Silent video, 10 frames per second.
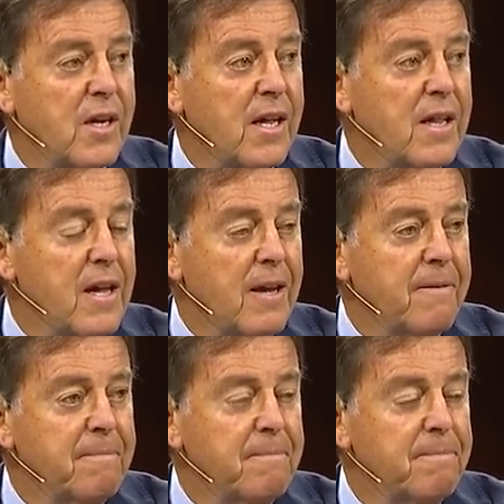I
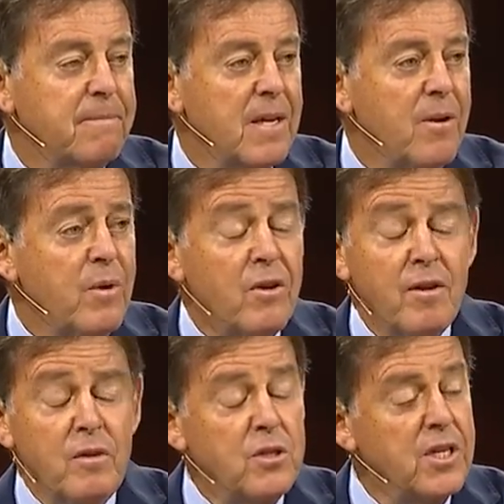cling. I wonder,
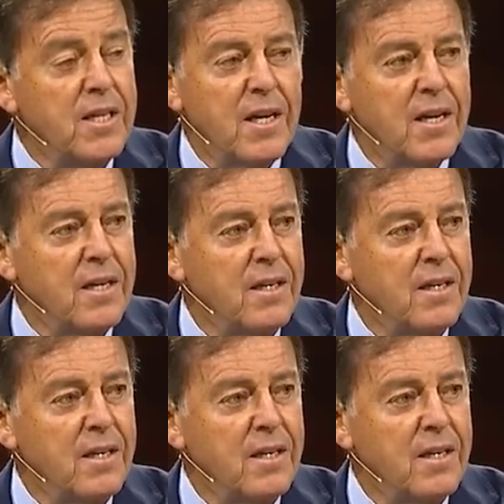have you said that?